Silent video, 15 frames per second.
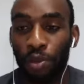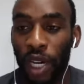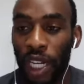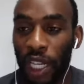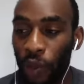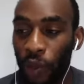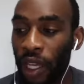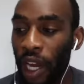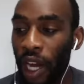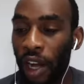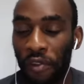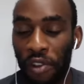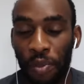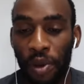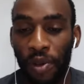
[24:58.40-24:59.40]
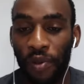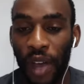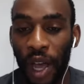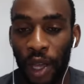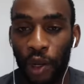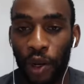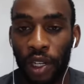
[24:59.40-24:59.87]
your money with care, if you put
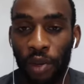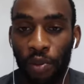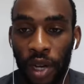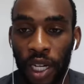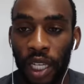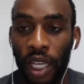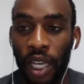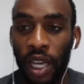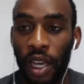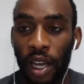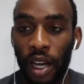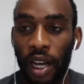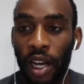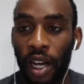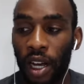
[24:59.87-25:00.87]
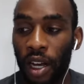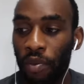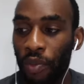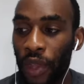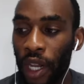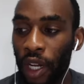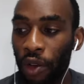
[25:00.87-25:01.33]
value on your money,
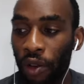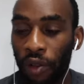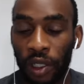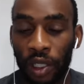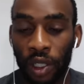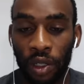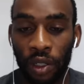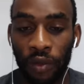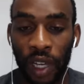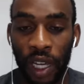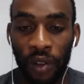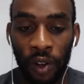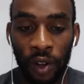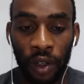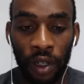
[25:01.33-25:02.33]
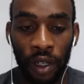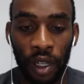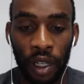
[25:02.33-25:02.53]
then it will return the favor